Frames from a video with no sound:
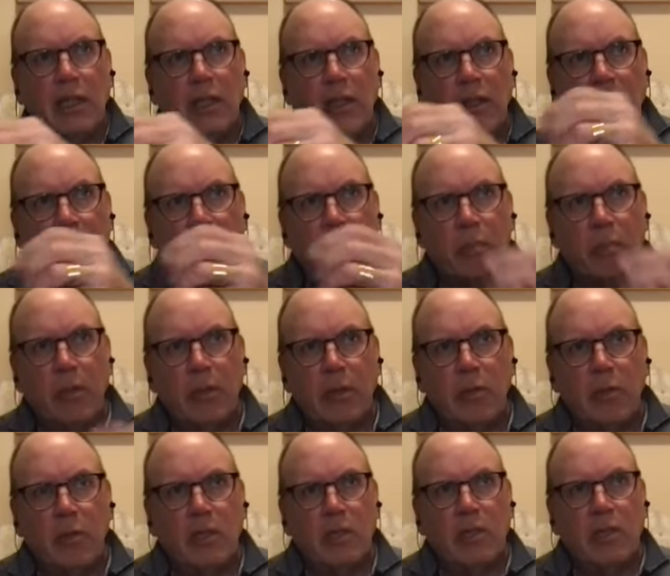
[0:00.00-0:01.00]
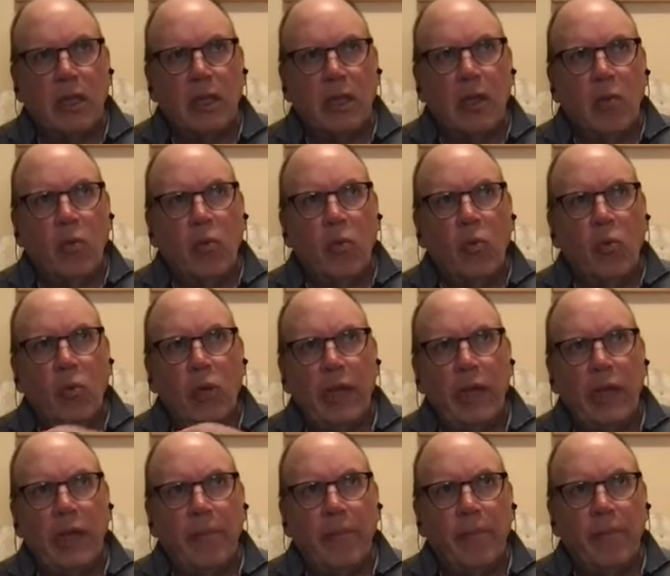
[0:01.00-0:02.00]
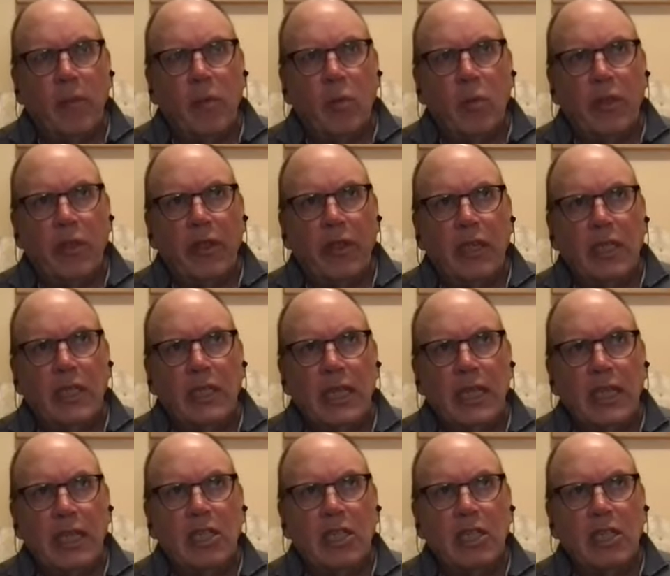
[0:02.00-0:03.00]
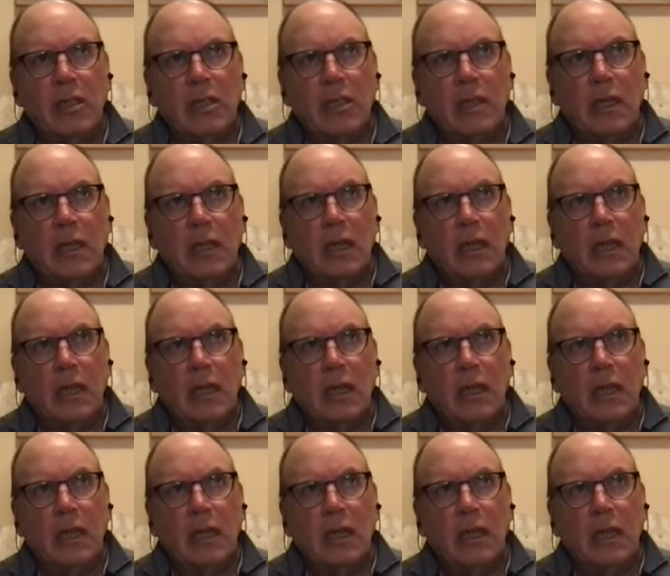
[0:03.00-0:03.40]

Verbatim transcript: the book was written with the intention,